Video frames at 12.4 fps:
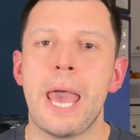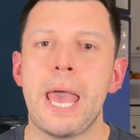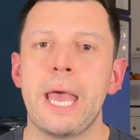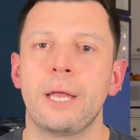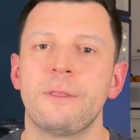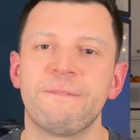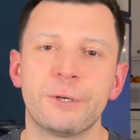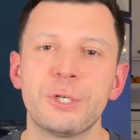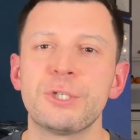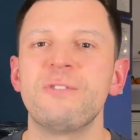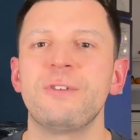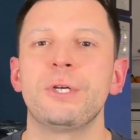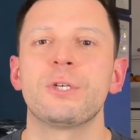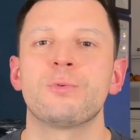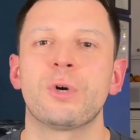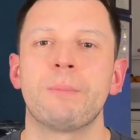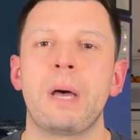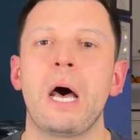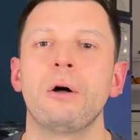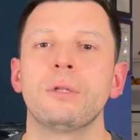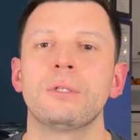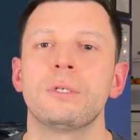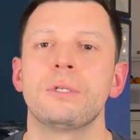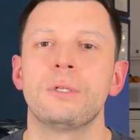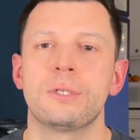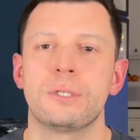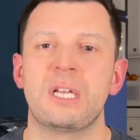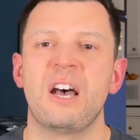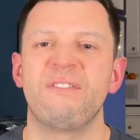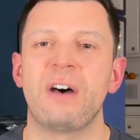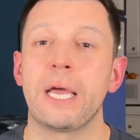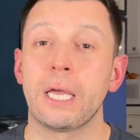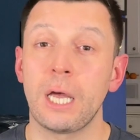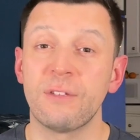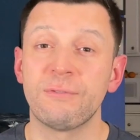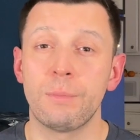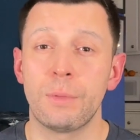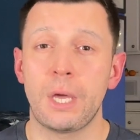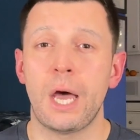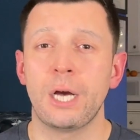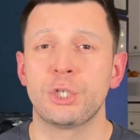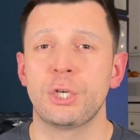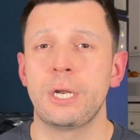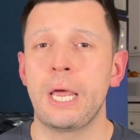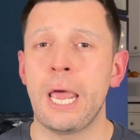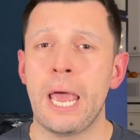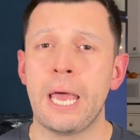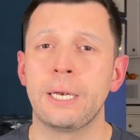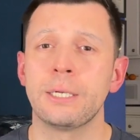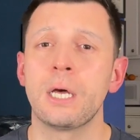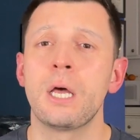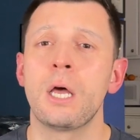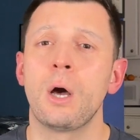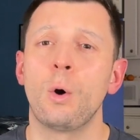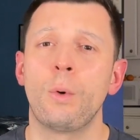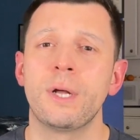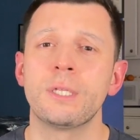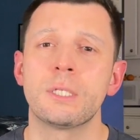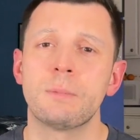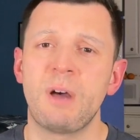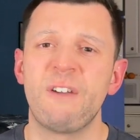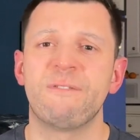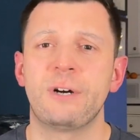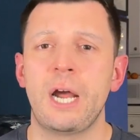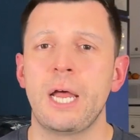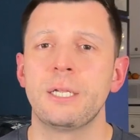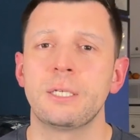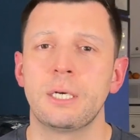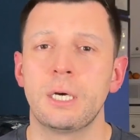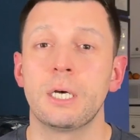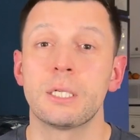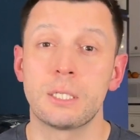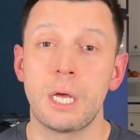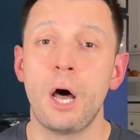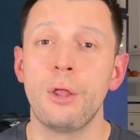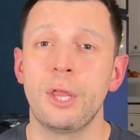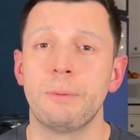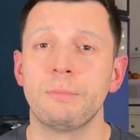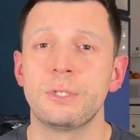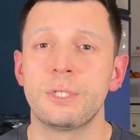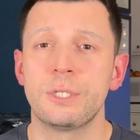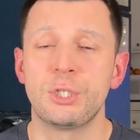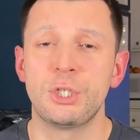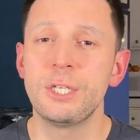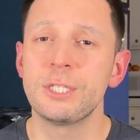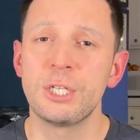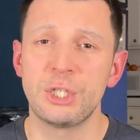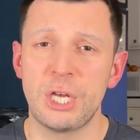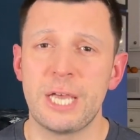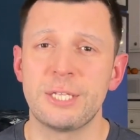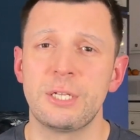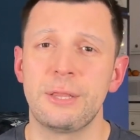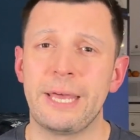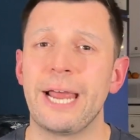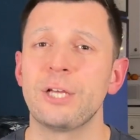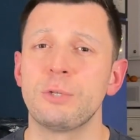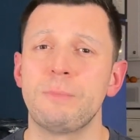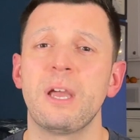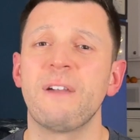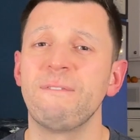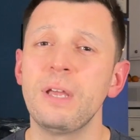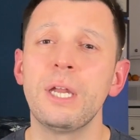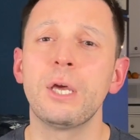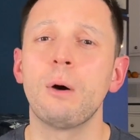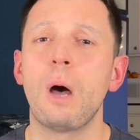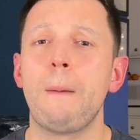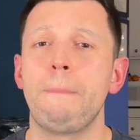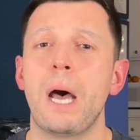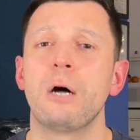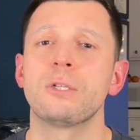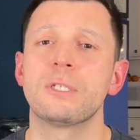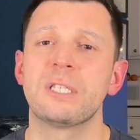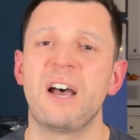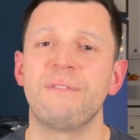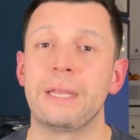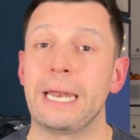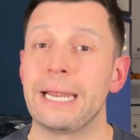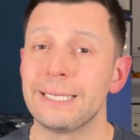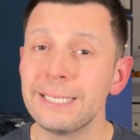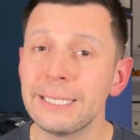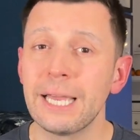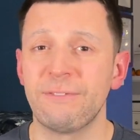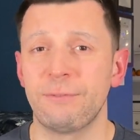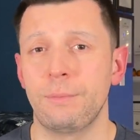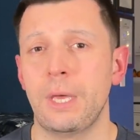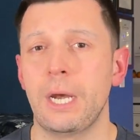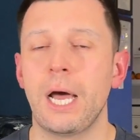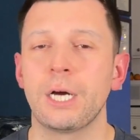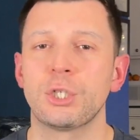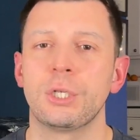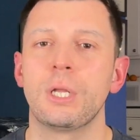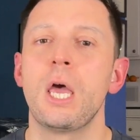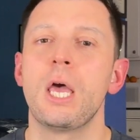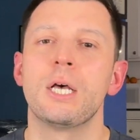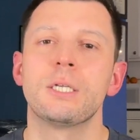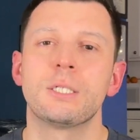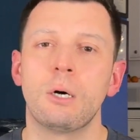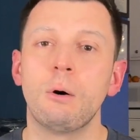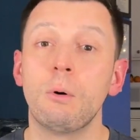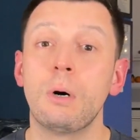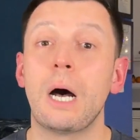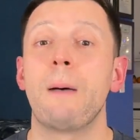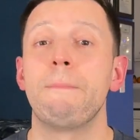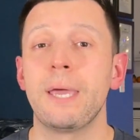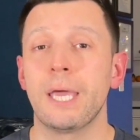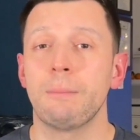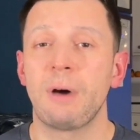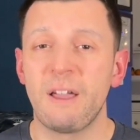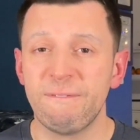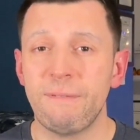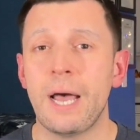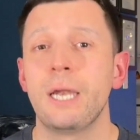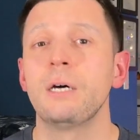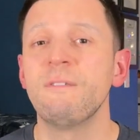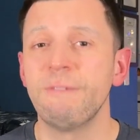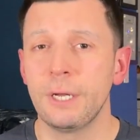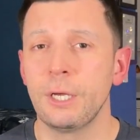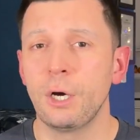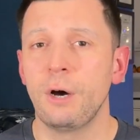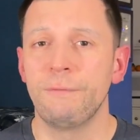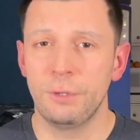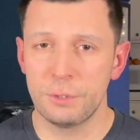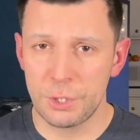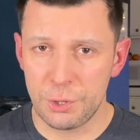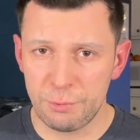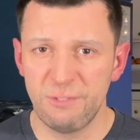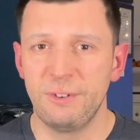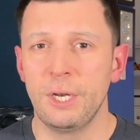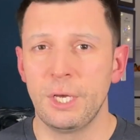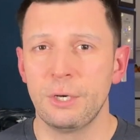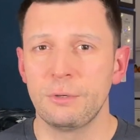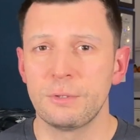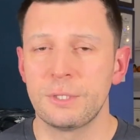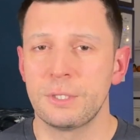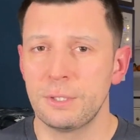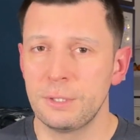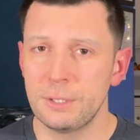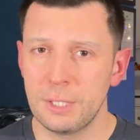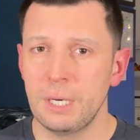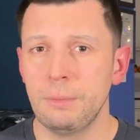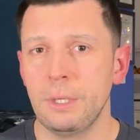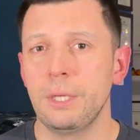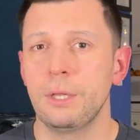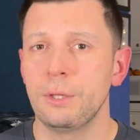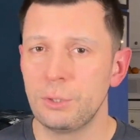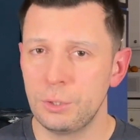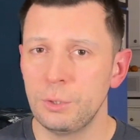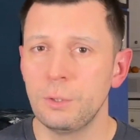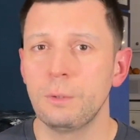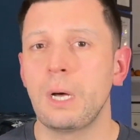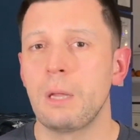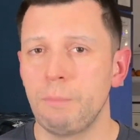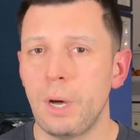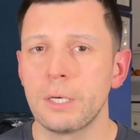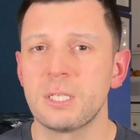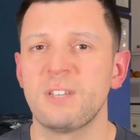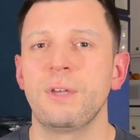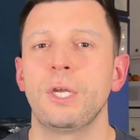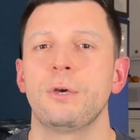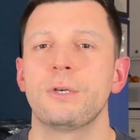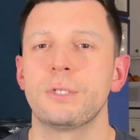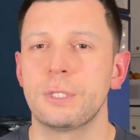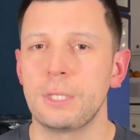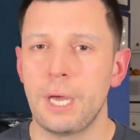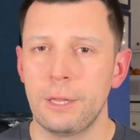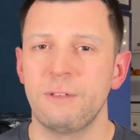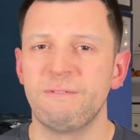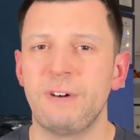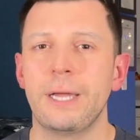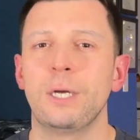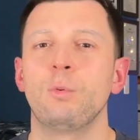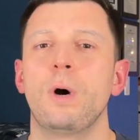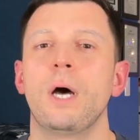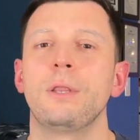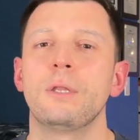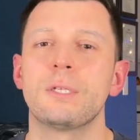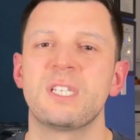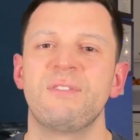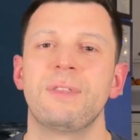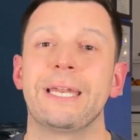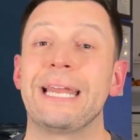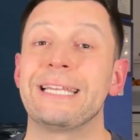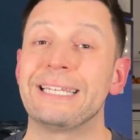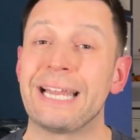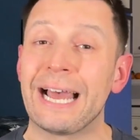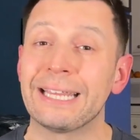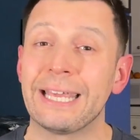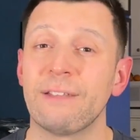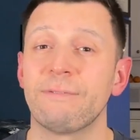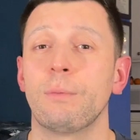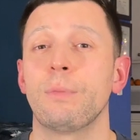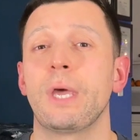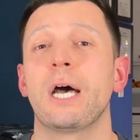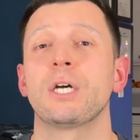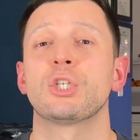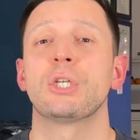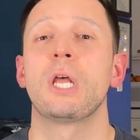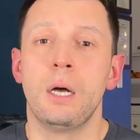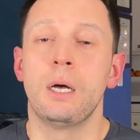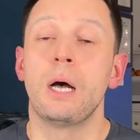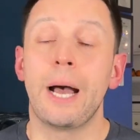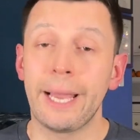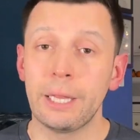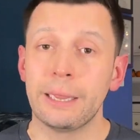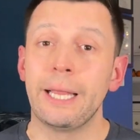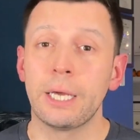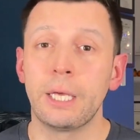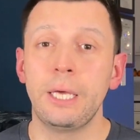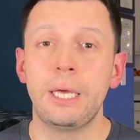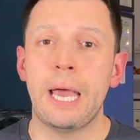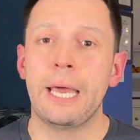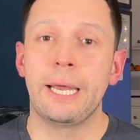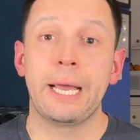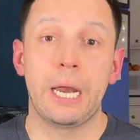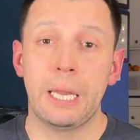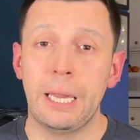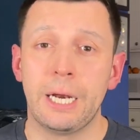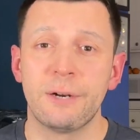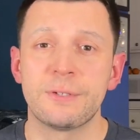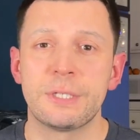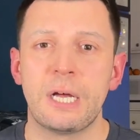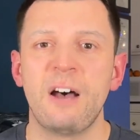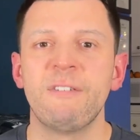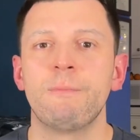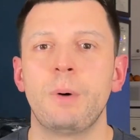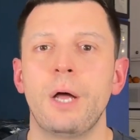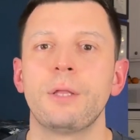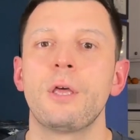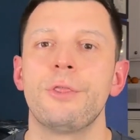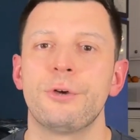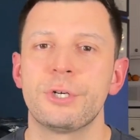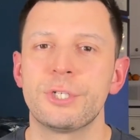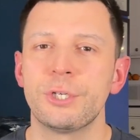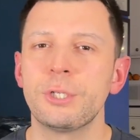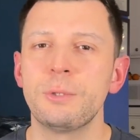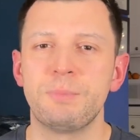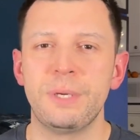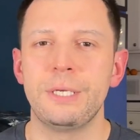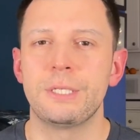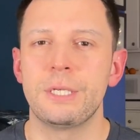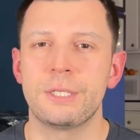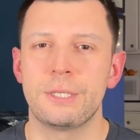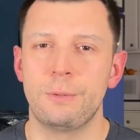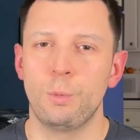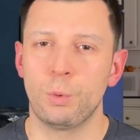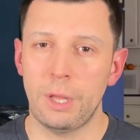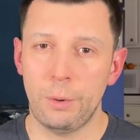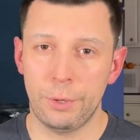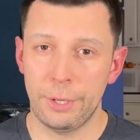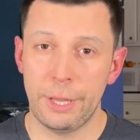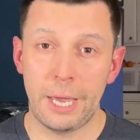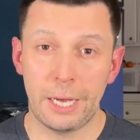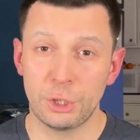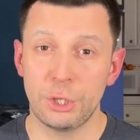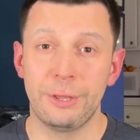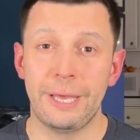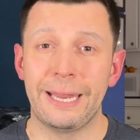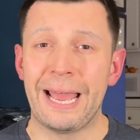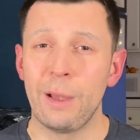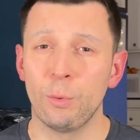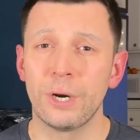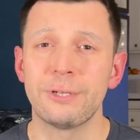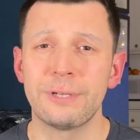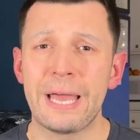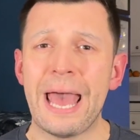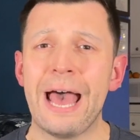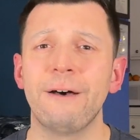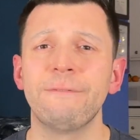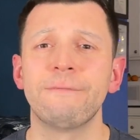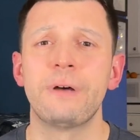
And the first two videos were about the stuff I got from the auction, and once my friend saw them, she suggested that I should make a video about stuff that I didn't get from that auction. So I'm making my final video of those three videos. There's going to be two unboxing videos and the final one, the stuff that I did not get from the auction. I got lucky and I got a lot of stuff, but there are certain pieces that were at the auction that I wanted to have,